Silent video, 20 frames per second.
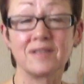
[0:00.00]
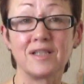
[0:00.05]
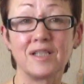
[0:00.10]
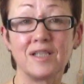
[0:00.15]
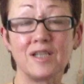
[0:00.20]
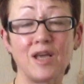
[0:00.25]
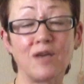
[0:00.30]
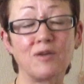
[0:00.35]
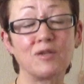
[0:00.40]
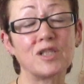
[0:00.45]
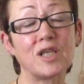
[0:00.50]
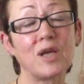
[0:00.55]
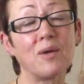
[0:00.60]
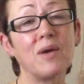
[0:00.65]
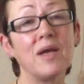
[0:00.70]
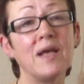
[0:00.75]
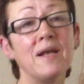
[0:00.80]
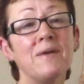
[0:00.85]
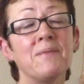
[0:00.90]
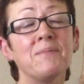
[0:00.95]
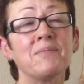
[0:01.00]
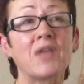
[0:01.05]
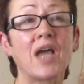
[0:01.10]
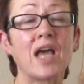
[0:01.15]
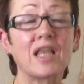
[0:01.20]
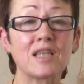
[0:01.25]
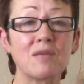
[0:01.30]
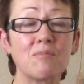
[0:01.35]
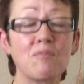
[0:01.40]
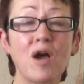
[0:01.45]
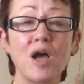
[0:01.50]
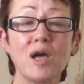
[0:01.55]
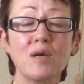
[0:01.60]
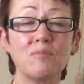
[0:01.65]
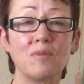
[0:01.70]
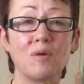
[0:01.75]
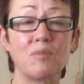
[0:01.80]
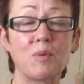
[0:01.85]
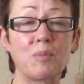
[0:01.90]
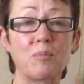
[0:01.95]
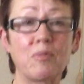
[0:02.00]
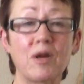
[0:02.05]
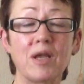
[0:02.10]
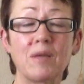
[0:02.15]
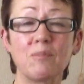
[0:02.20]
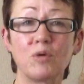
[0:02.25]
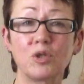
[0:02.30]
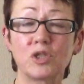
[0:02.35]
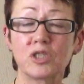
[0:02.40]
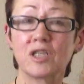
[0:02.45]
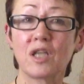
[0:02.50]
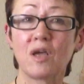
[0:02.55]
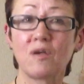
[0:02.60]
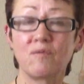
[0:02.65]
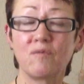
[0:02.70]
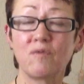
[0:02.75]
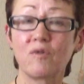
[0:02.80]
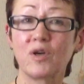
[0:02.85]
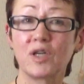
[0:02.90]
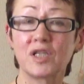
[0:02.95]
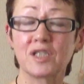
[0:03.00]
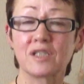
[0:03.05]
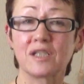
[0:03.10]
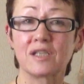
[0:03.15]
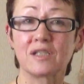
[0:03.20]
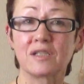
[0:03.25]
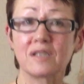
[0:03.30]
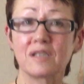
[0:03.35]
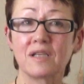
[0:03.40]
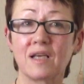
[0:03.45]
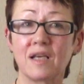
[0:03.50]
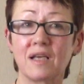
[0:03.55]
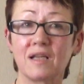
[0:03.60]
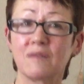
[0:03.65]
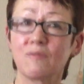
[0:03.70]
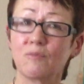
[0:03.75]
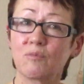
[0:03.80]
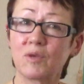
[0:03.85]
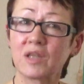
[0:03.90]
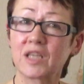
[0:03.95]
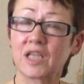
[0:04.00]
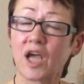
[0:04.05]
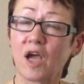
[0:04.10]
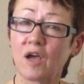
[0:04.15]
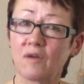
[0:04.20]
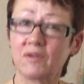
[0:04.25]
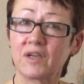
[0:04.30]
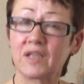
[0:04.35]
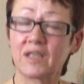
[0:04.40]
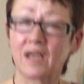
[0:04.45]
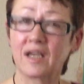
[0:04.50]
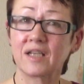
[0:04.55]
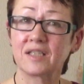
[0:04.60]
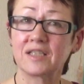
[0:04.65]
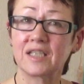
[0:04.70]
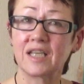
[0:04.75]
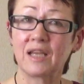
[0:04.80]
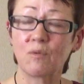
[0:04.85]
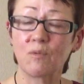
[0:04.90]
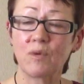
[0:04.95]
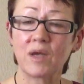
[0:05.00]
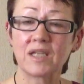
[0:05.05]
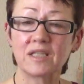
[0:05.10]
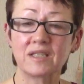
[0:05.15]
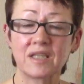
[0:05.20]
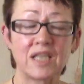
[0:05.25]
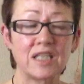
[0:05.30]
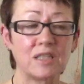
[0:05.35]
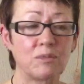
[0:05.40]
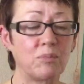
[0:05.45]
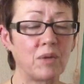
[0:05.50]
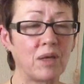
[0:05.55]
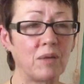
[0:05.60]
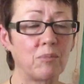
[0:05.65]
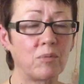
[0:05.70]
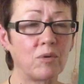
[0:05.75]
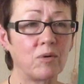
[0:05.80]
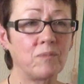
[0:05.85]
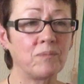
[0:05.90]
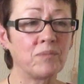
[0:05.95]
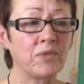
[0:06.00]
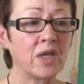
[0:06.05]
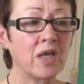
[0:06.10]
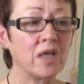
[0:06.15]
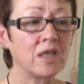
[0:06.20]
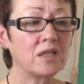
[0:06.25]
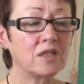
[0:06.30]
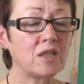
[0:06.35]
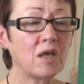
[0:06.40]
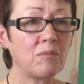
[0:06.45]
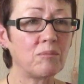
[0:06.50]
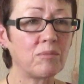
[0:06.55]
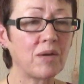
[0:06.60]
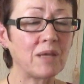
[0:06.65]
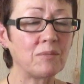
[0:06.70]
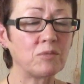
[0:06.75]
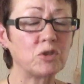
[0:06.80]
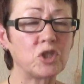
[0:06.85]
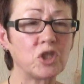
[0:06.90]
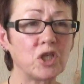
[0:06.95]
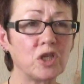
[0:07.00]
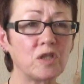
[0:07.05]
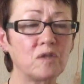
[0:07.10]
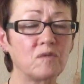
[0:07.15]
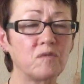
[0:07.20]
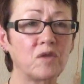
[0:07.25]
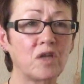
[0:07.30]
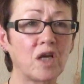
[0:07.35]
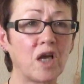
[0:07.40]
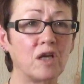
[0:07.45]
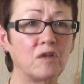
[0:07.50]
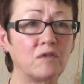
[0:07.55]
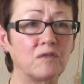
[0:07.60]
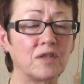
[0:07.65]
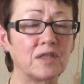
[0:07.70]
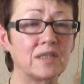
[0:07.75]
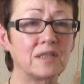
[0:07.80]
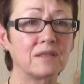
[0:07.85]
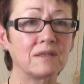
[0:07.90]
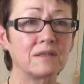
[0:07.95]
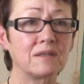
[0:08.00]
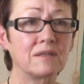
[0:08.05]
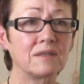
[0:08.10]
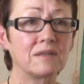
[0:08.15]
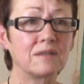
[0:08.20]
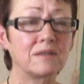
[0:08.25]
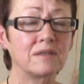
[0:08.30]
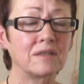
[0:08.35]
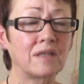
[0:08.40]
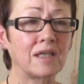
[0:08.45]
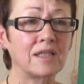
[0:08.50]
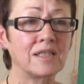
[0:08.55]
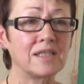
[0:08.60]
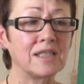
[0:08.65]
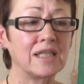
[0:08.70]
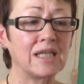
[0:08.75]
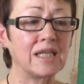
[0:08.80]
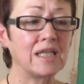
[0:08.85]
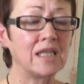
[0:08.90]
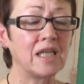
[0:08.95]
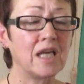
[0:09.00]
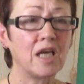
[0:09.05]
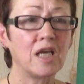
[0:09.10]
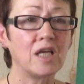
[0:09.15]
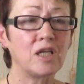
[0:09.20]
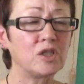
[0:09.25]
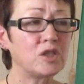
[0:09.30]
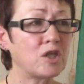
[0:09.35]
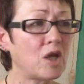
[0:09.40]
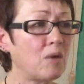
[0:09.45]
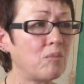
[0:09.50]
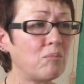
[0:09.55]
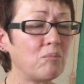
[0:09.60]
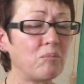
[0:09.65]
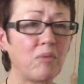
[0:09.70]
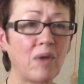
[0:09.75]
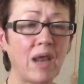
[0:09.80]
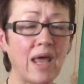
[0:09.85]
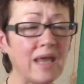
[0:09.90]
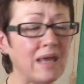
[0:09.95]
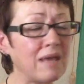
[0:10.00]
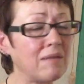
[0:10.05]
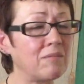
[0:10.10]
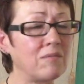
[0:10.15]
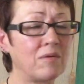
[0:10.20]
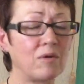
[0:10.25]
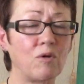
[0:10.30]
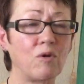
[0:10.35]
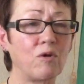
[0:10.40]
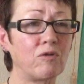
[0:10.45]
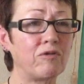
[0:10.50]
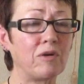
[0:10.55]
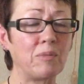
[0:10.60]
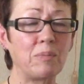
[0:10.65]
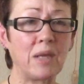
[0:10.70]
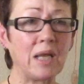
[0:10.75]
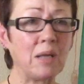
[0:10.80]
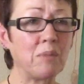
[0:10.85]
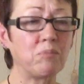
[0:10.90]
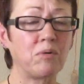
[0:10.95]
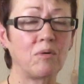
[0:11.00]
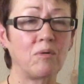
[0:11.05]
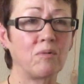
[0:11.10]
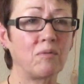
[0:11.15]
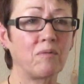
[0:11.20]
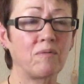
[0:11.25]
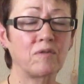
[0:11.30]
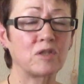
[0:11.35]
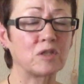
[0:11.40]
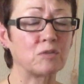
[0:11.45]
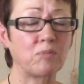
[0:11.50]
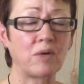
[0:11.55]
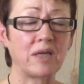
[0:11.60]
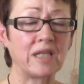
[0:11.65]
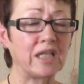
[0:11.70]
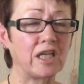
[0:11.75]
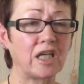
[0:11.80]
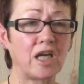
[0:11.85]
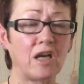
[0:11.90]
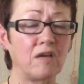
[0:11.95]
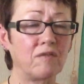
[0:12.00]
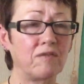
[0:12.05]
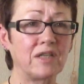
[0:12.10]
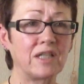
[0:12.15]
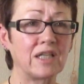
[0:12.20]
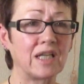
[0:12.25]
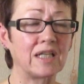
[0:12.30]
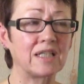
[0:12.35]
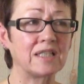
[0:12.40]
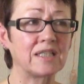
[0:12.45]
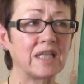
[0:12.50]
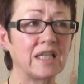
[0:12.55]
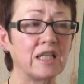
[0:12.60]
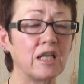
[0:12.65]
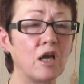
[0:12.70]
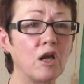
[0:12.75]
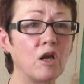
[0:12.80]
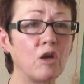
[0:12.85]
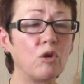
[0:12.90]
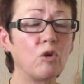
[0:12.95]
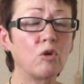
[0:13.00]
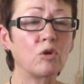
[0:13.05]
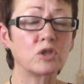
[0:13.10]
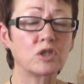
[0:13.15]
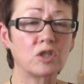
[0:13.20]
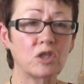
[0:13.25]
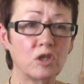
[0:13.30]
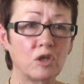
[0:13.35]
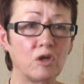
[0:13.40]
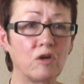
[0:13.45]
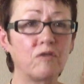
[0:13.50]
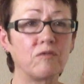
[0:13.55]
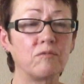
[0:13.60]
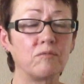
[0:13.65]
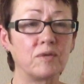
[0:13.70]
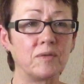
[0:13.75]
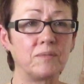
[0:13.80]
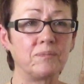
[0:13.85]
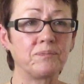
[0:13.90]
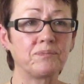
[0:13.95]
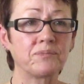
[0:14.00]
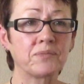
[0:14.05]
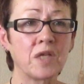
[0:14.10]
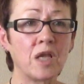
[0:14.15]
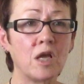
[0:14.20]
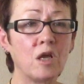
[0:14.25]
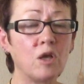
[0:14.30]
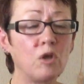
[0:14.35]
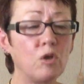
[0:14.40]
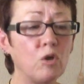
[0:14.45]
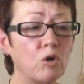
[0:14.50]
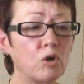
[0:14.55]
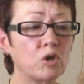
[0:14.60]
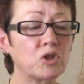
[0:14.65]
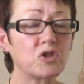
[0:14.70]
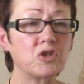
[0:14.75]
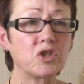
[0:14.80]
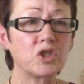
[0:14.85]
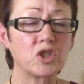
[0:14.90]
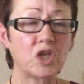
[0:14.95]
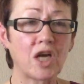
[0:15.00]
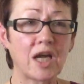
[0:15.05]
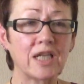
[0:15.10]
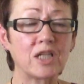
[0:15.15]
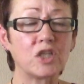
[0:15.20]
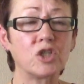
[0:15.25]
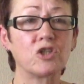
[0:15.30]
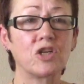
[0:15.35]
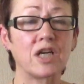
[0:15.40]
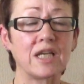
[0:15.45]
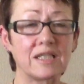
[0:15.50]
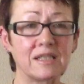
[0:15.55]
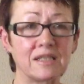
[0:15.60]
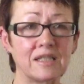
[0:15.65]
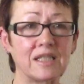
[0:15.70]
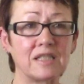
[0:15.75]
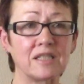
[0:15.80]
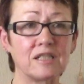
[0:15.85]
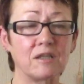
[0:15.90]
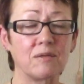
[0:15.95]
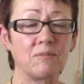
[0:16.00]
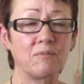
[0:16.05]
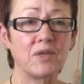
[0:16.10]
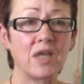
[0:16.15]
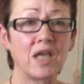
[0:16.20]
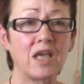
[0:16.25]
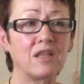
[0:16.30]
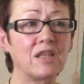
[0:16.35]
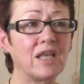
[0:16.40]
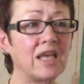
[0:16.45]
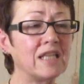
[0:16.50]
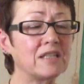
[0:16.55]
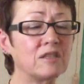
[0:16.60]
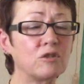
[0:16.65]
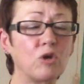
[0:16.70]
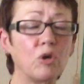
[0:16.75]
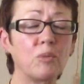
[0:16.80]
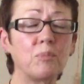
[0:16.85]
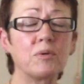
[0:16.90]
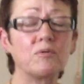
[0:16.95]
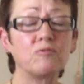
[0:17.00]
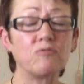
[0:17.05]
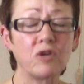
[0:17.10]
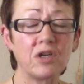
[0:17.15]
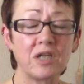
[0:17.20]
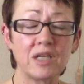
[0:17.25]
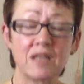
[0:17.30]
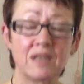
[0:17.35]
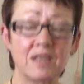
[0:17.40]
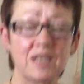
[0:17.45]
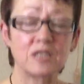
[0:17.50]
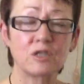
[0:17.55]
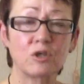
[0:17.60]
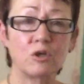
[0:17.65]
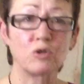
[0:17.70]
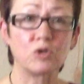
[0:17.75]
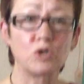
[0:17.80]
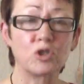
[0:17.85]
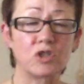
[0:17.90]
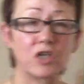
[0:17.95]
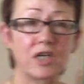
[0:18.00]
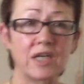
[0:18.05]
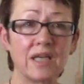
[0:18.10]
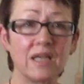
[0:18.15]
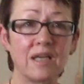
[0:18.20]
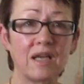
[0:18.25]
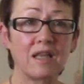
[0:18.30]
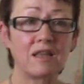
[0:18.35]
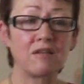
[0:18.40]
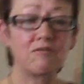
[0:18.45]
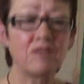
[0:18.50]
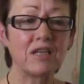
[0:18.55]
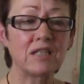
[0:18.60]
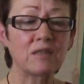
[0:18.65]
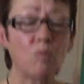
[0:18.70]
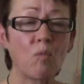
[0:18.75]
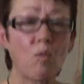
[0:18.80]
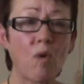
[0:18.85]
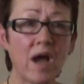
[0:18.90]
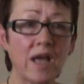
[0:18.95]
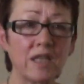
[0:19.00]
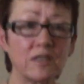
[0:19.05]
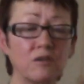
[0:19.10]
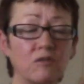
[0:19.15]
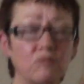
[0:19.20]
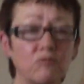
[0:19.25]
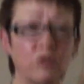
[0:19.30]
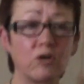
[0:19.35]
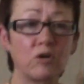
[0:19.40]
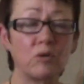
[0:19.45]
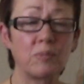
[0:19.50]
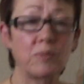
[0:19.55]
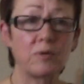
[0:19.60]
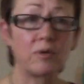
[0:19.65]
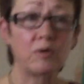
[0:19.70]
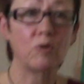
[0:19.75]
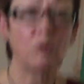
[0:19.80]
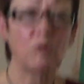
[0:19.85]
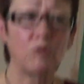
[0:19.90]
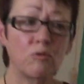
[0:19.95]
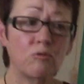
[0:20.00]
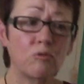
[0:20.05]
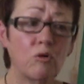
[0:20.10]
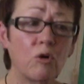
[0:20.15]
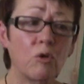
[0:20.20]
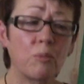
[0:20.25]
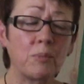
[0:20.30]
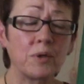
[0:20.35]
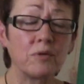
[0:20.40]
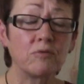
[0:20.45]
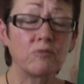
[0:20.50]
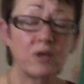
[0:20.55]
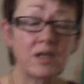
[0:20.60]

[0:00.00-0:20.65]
You know, so at the moment we're pretty much lone voices with COVID-19. We're saying to people, don't blame students for COVID-19, don't blame ordinary people for spreading COVID-19. Look to the government, look to the track and trace system that isn't up and running in this country. And the reason why it's not running up and